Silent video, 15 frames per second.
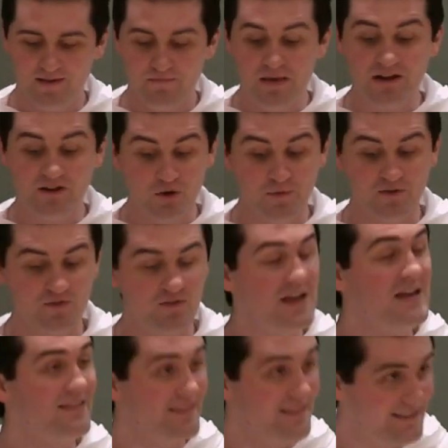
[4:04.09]
Make no
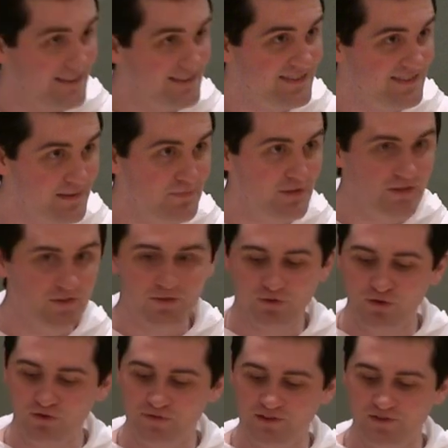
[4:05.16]
mistake, this is something the
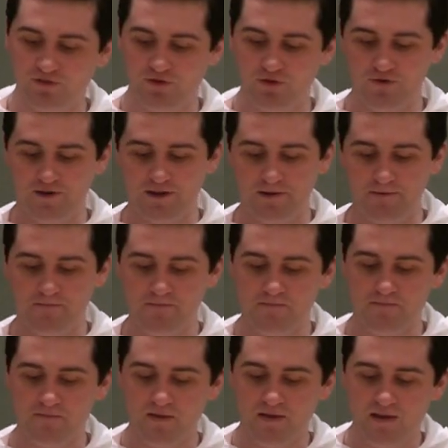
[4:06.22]
servant is doing.
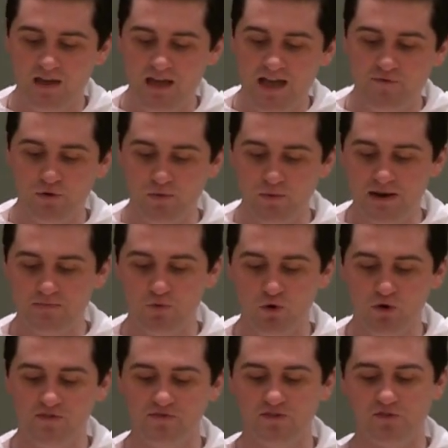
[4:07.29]
If we read
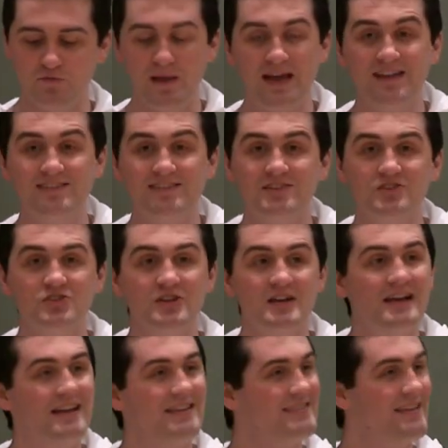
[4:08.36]
more of this passage,
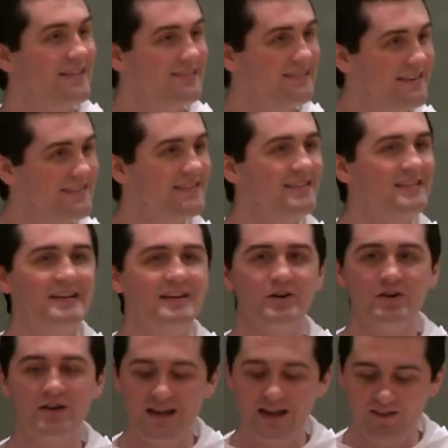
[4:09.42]
it's not less
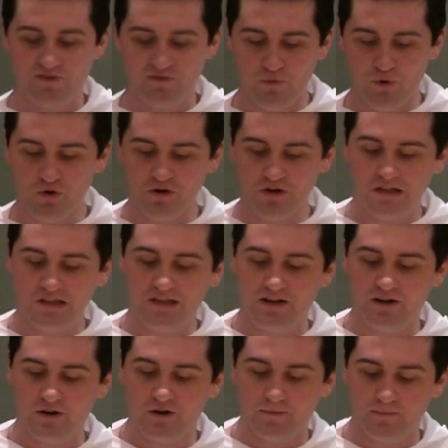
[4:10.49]
clear, it's more
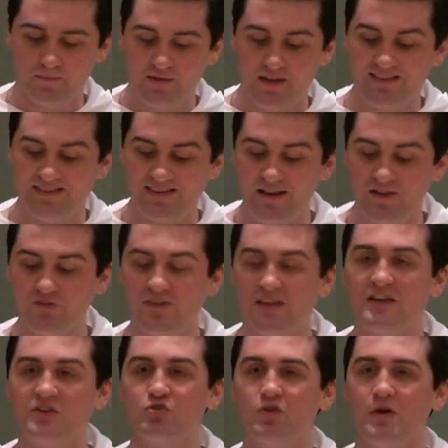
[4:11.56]
clear. It sounds
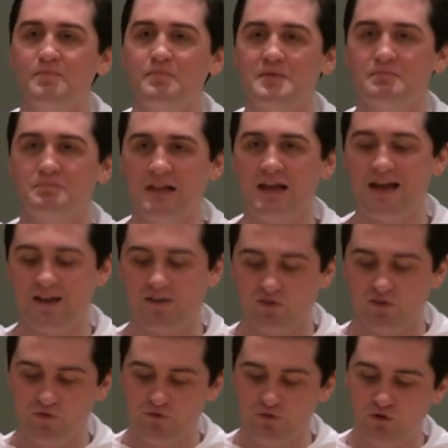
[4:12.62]
like a trumpet blast.
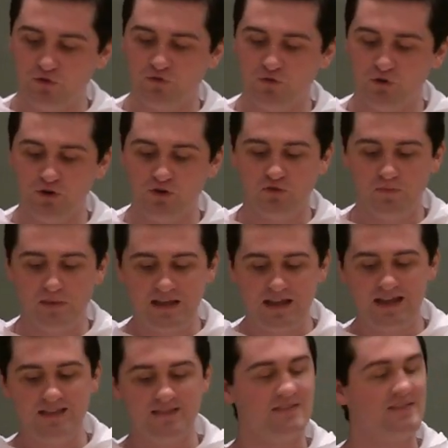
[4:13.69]
The first verse
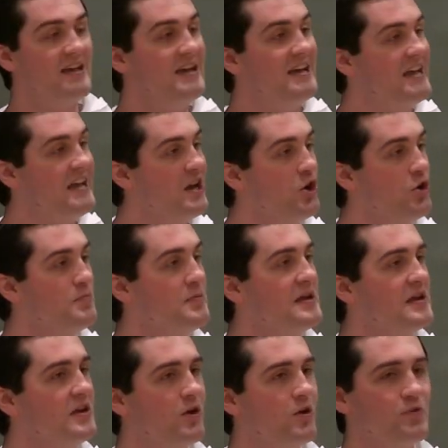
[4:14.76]
begins, "Hear
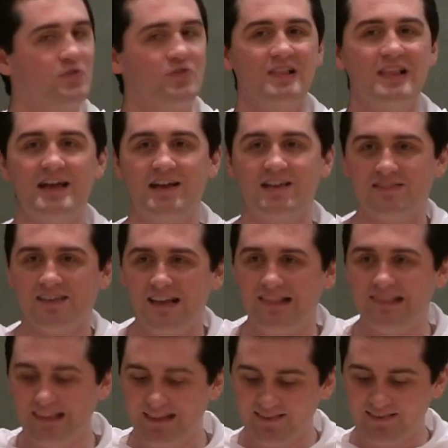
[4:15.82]
me, coastlands,
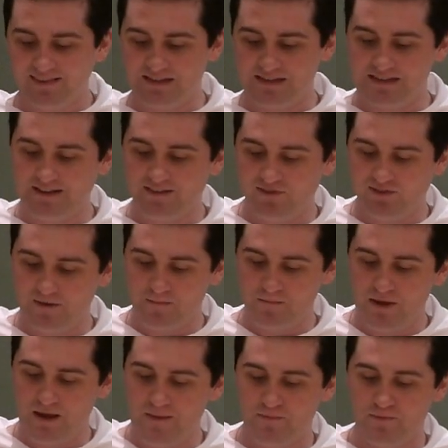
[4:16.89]
listen, distant
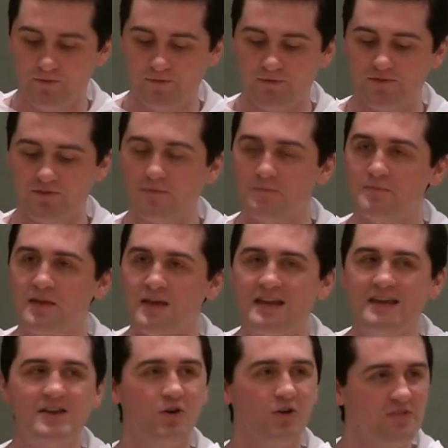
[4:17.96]
peoples."
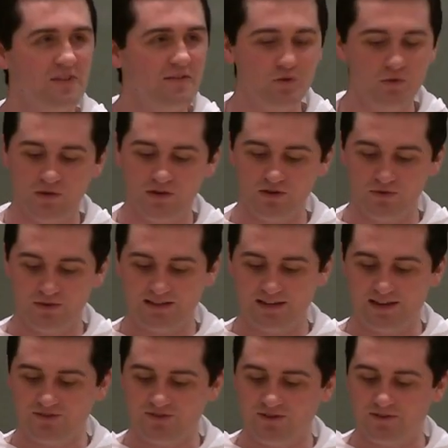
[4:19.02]
He calls everyone to
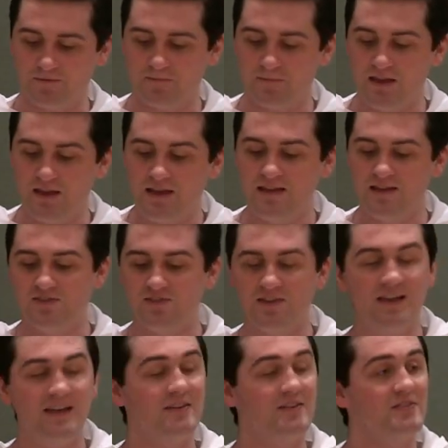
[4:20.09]
attention. He
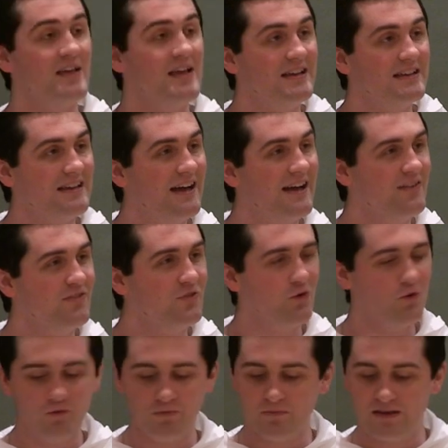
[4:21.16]
says, "God
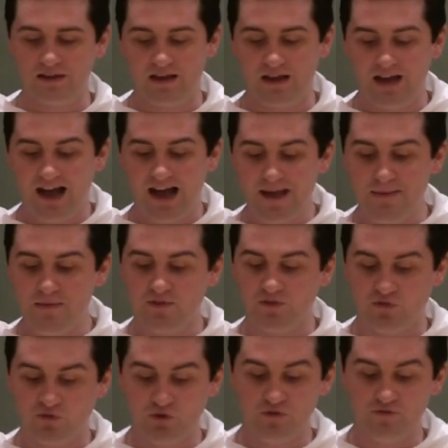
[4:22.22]
told me, I'm
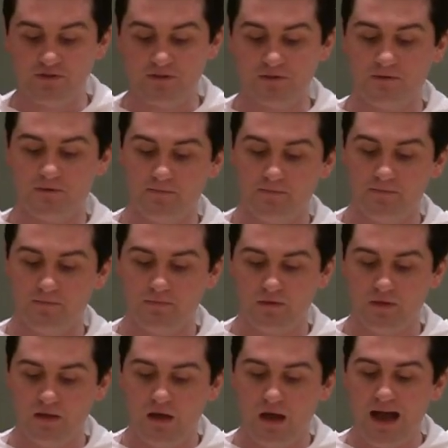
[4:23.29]
his servant.
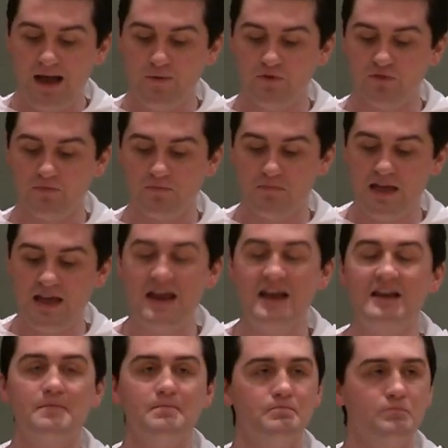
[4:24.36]
I was
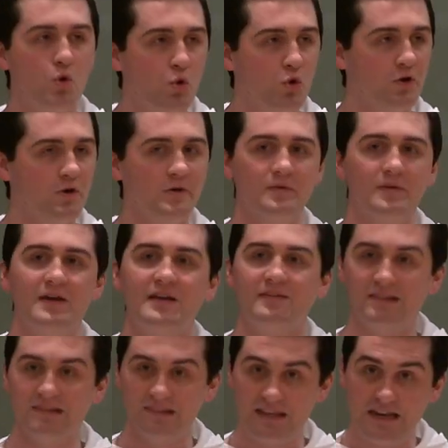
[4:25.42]
made and born
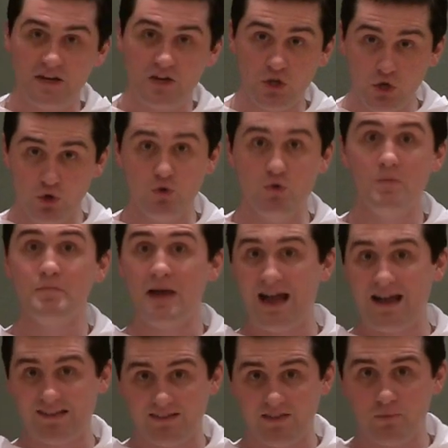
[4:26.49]
to lead you
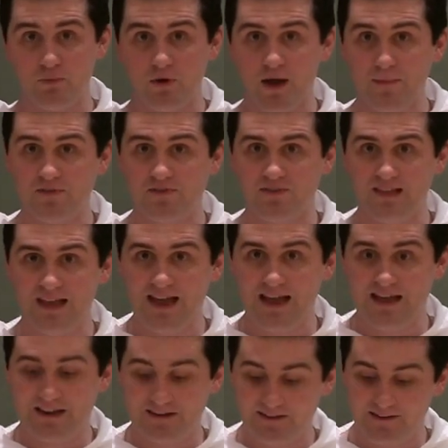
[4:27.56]
back to the promised
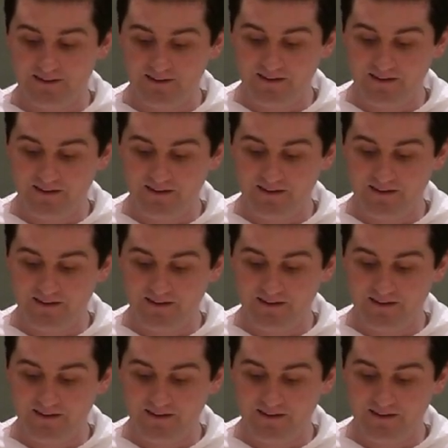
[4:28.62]
land.